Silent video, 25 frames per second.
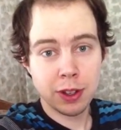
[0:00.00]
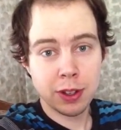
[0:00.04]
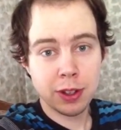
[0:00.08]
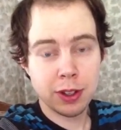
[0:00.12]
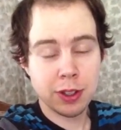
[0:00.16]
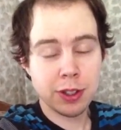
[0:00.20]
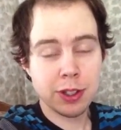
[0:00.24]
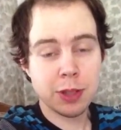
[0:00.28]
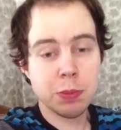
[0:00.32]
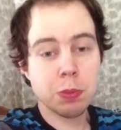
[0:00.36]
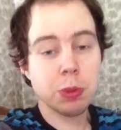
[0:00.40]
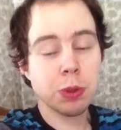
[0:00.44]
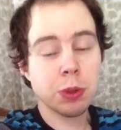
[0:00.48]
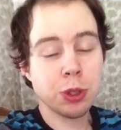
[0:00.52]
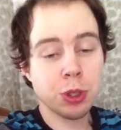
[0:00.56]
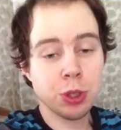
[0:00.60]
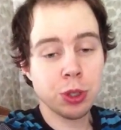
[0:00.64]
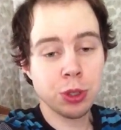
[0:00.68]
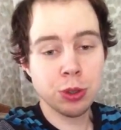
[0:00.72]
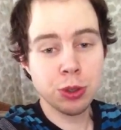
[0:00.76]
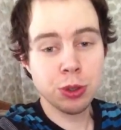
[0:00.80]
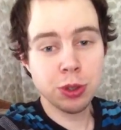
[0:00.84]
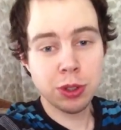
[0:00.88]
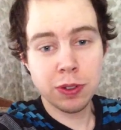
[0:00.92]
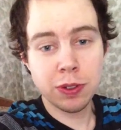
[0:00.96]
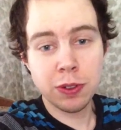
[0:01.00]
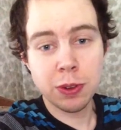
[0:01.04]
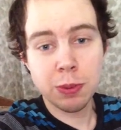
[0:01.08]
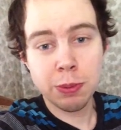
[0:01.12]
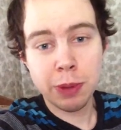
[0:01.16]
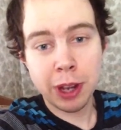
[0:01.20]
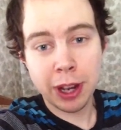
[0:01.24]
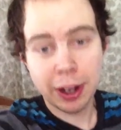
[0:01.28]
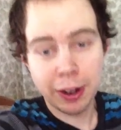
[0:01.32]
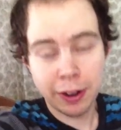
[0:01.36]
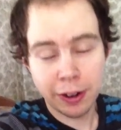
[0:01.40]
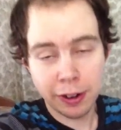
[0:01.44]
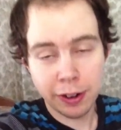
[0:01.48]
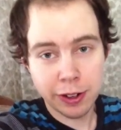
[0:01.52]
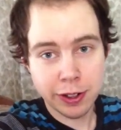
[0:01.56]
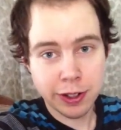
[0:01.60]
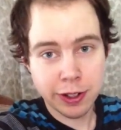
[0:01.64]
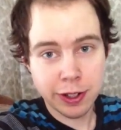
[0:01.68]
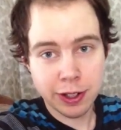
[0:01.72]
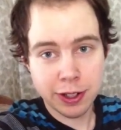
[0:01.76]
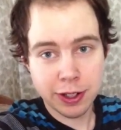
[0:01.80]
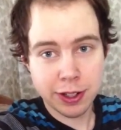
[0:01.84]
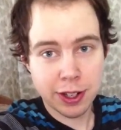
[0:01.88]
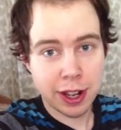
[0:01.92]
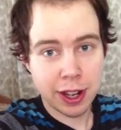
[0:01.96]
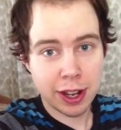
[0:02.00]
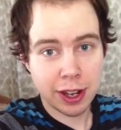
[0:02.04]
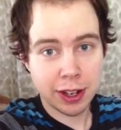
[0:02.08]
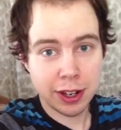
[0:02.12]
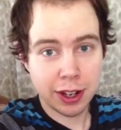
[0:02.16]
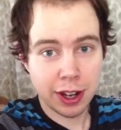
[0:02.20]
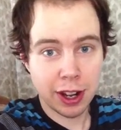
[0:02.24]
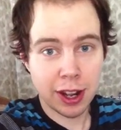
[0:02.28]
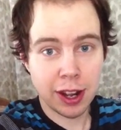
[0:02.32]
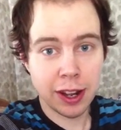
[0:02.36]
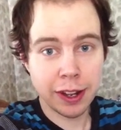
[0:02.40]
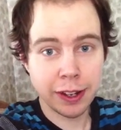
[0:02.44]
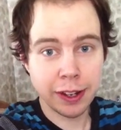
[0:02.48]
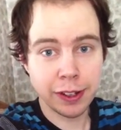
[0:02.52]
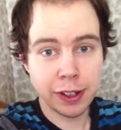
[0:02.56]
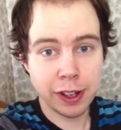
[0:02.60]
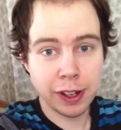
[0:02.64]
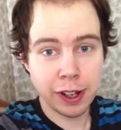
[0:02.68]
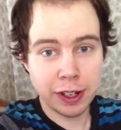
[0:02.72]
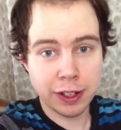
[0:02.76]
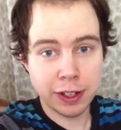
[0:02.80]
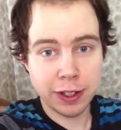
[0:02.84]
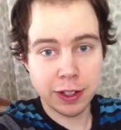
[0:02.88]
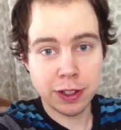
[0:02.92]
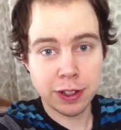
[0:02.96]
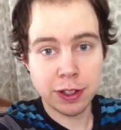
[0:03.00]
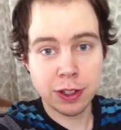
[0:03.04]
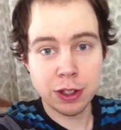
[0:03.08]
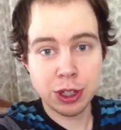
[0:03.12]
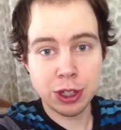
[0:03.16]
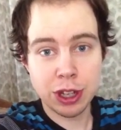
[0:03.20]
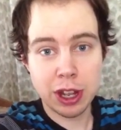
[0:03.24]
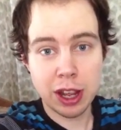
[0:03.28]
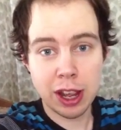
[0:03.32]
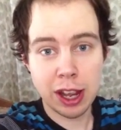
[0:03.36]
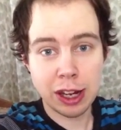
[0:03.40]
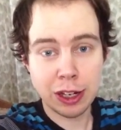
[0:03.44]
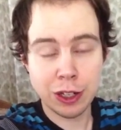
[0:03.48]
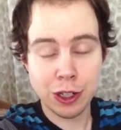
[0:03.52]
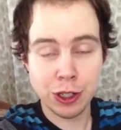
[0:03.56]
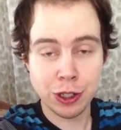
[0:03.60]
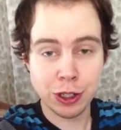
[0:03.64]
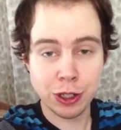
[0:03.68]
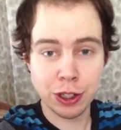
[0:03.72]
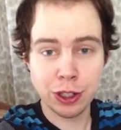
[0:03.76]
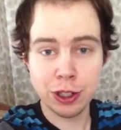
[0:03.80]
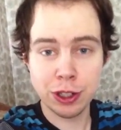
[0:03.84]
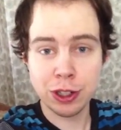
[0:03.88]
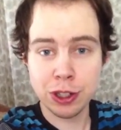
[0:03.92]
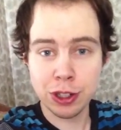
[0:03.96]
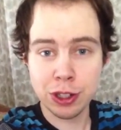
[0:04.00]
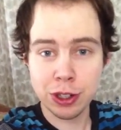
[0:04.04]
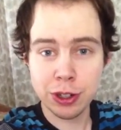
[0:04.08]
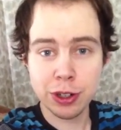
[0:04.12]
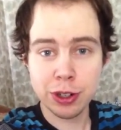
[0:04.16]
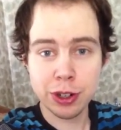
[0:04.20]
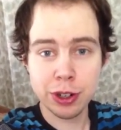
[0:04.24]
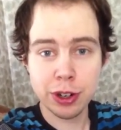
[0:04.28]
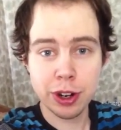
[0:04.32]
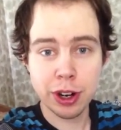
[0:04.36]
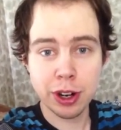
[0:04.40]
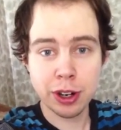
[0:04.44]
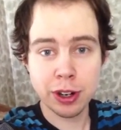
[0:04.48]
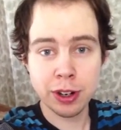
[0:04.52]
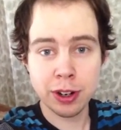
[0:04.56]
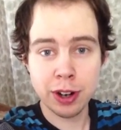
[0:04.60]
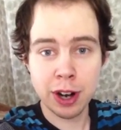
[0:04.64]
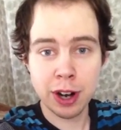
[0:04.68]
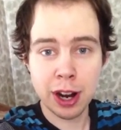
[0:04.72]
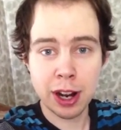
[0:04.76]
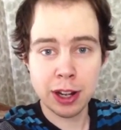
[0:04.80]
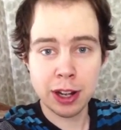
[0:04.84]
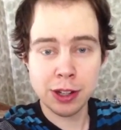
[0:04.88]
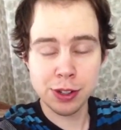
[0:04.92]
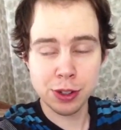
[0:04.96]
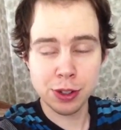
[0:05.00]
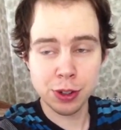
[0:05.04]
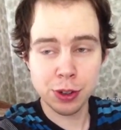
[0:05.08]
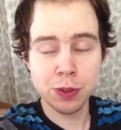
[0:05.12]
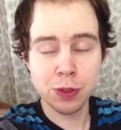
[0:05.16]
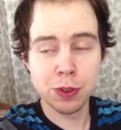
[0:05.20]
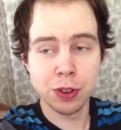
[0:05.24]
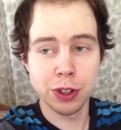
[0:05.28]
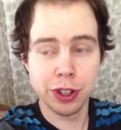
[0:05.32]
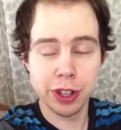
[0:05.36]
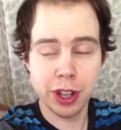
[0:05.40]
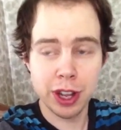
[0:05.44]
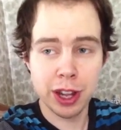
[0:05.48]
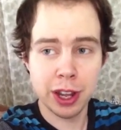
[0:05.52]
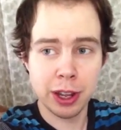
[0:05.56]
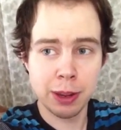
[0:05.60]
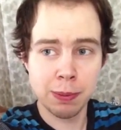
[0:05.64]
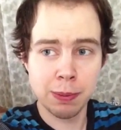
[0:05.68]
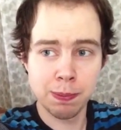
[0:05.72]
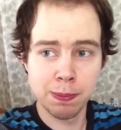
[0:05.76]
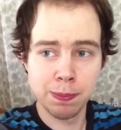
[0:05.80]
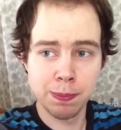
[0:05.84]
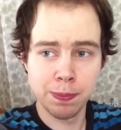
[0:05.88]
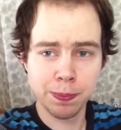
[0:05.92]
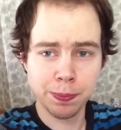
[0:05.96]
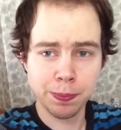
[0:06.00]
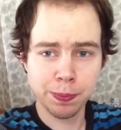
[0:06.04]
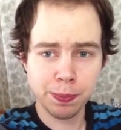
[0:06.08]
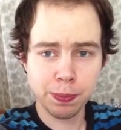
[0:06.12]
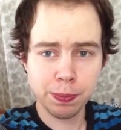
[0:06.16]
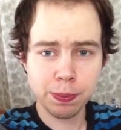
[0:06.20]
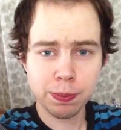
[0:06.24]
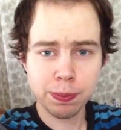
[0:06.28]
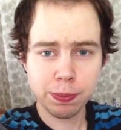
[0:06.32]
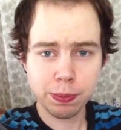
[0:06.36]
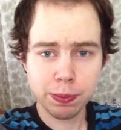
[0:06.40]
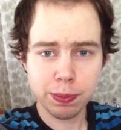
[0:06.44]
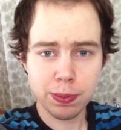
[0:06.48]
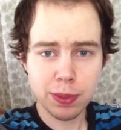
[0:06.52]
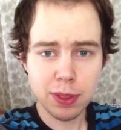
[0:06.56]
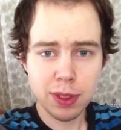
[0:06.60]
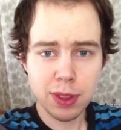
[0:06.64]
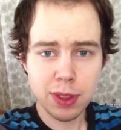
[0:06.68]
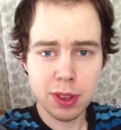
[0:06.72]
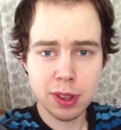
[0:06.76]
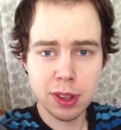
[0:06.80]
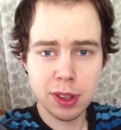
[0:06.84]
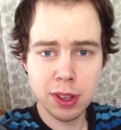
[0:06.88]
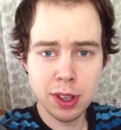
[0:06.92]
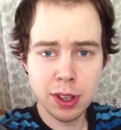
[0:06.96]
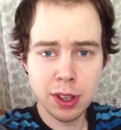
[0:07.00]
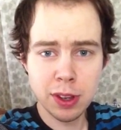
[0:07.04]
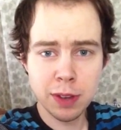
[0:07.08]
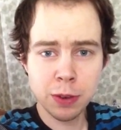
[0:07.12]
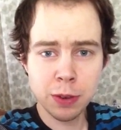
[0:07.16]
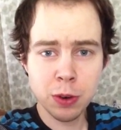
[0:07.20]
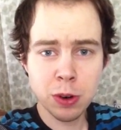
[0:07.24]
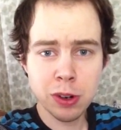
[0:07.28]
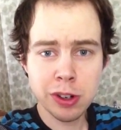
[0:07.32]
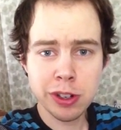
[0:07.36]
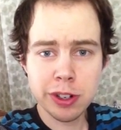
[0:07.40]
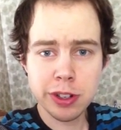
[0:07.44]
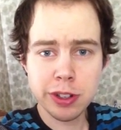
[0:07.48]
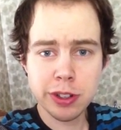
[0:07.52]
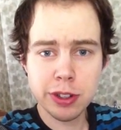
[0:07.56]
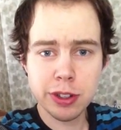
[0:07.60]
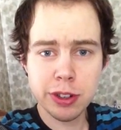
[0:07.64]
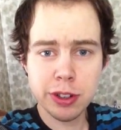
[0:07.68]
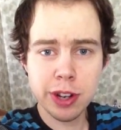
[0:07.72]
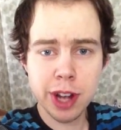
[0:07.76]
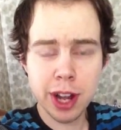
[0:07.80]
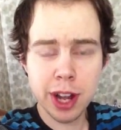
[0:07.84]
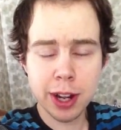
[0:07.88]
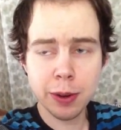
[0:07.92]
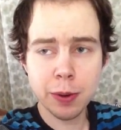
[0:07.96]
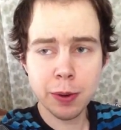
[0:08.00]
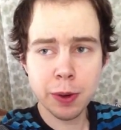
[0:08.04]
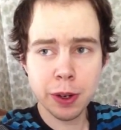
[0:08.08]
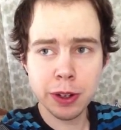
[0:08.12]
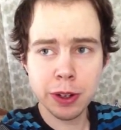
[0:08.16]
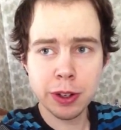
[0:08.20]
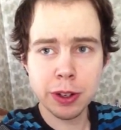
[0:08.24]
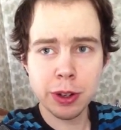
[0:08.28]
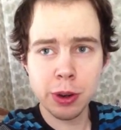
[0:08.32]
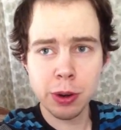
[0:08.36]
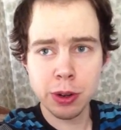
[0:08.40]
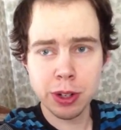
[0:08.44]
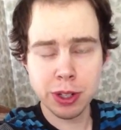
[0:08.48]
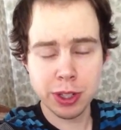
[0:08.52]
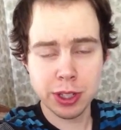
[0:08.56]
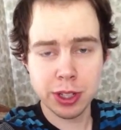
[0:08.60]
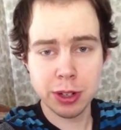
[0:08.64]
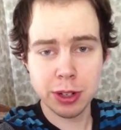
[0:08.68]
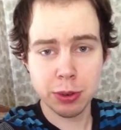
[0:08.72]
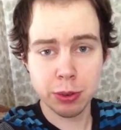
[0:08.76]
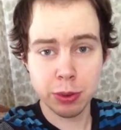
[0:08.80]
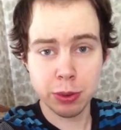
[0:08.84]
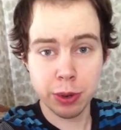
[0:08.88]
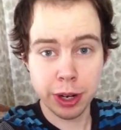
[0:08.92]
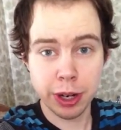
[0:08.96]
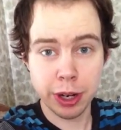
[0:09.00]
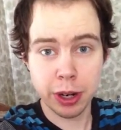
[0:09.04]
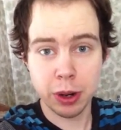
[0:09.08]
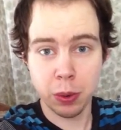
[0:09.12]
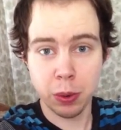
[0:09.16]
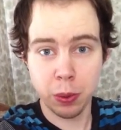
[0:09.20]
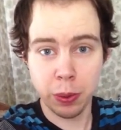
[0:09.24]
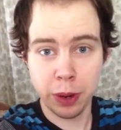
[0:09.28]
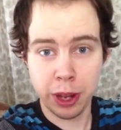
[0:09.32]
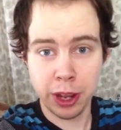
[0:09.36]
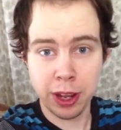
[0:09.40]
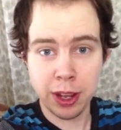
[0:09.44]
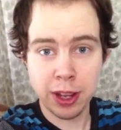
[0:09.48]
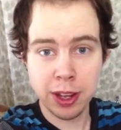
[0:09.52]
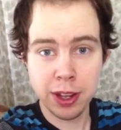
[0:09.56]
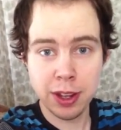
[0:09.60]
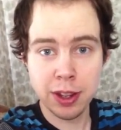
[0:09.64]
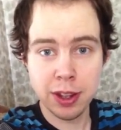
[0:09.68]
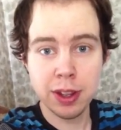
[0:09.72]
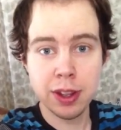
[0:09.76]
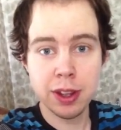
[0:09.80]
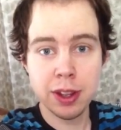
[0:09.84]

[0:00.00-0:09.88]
The simple truth of the matter is, is that eyeglasses actually deteriorate your eyes over time. Of course, you're not going to notice it right away,